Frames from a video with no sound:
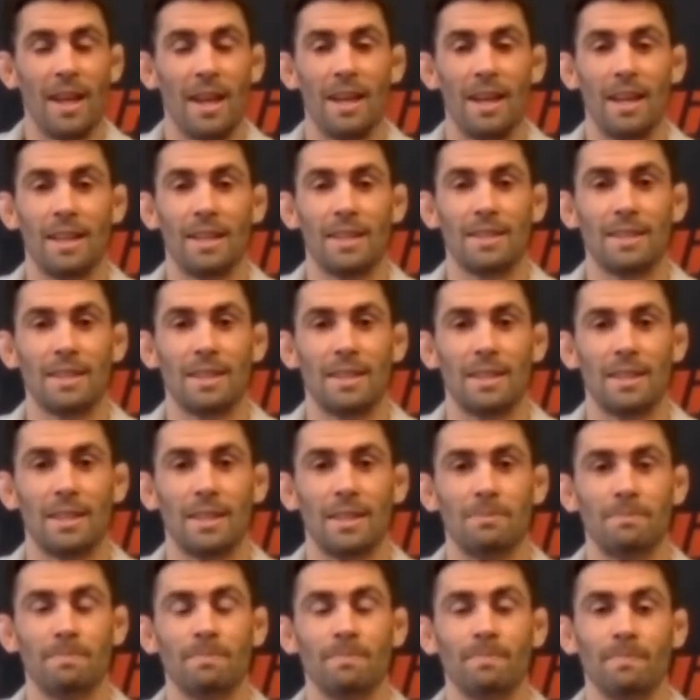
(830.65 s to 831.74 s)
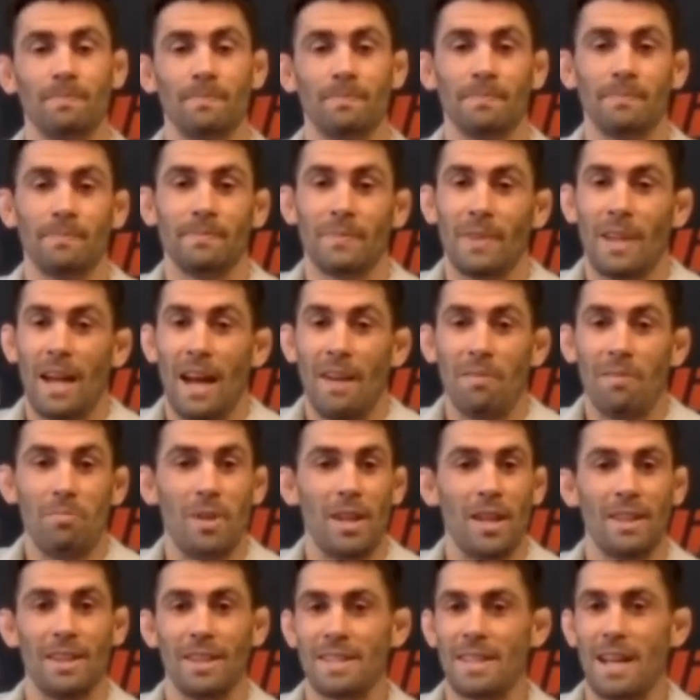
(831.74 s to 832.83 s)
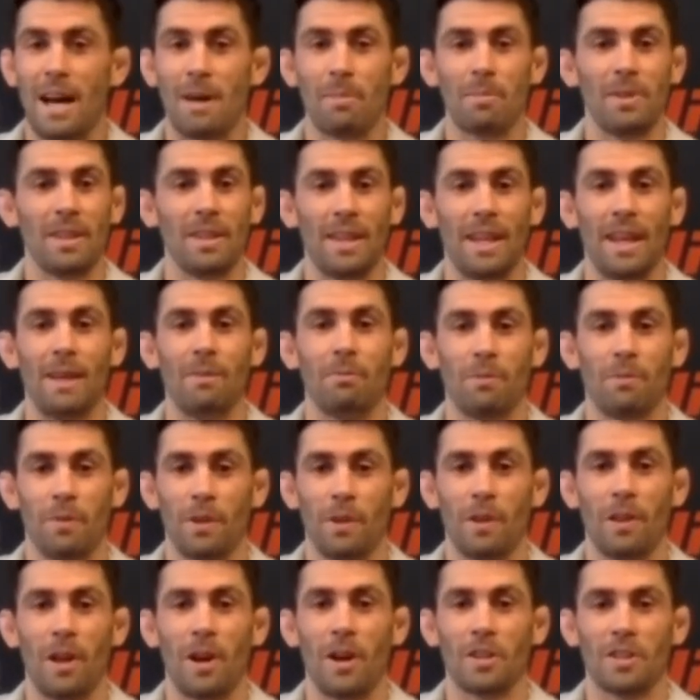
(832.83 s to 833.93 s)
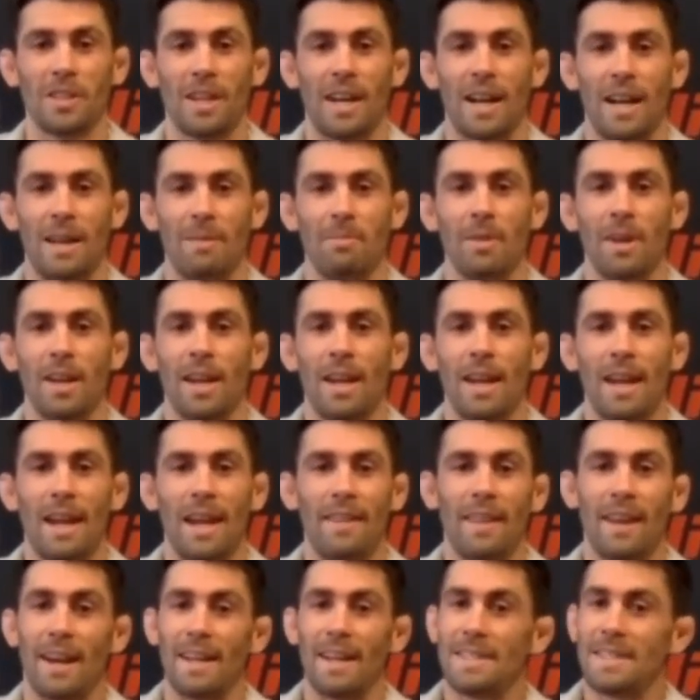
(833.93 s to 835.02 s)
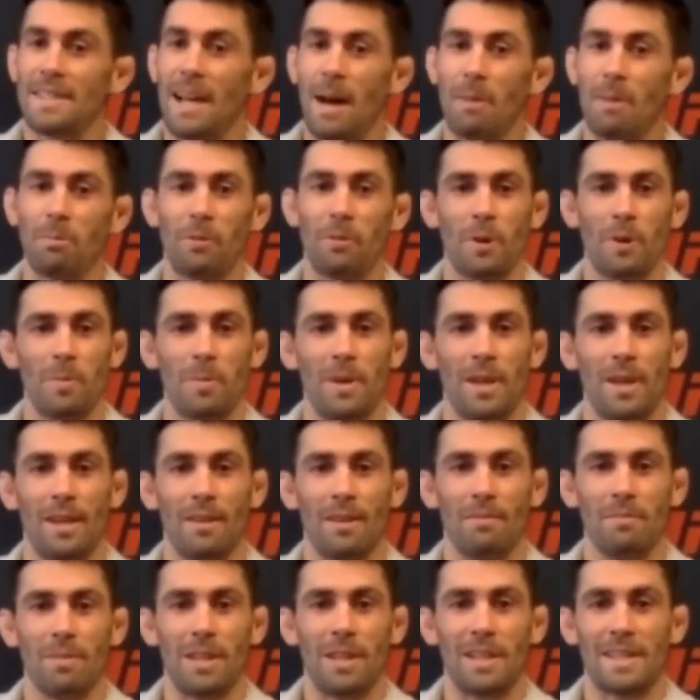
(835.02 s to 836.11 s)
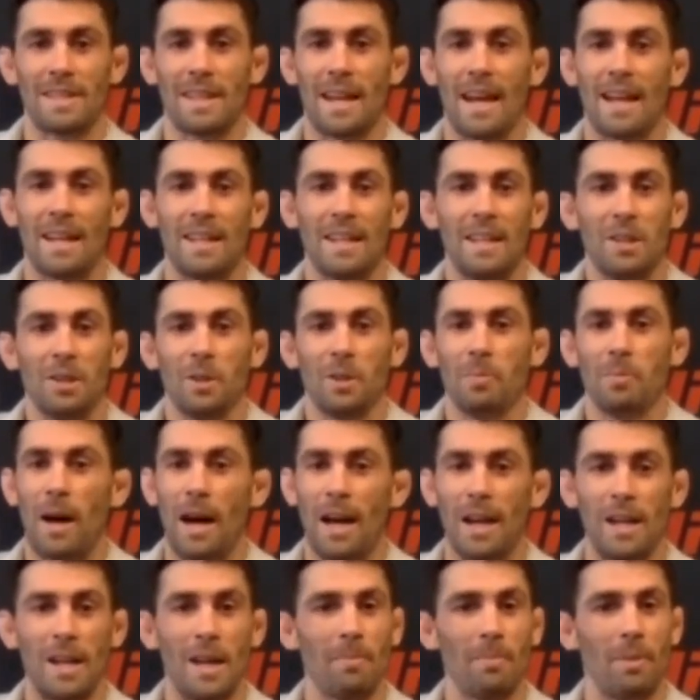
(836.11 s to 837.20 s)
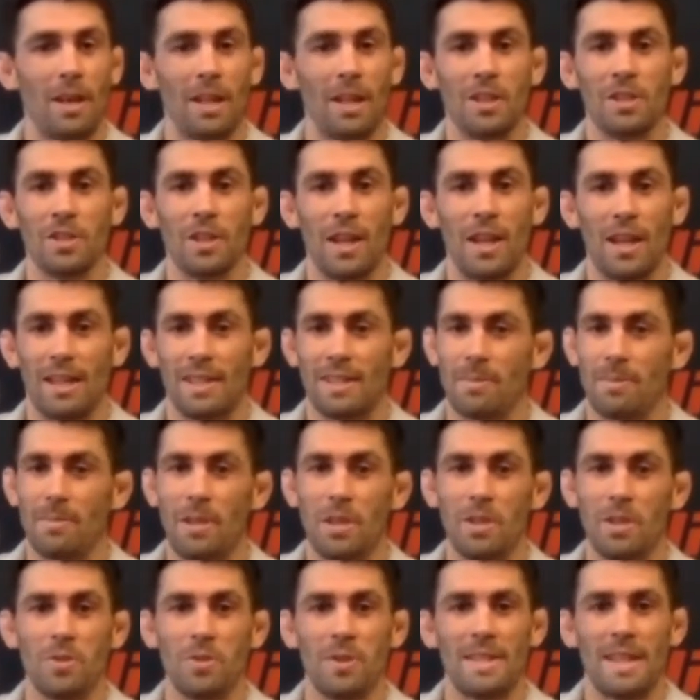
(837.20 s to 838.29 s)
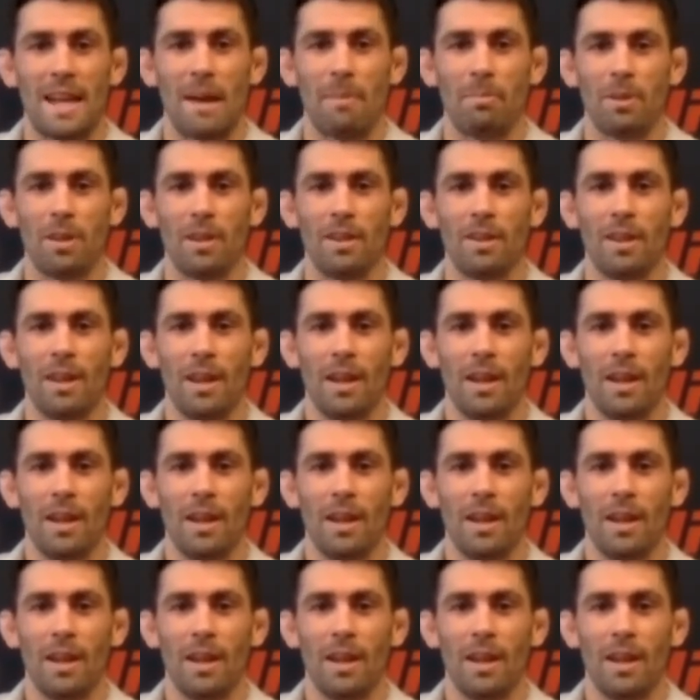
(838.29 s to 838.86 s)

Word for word: And um, I've been the top of the game for a long time. And then I stopped for a bit because I had to heal the body up and, and some injuries happened.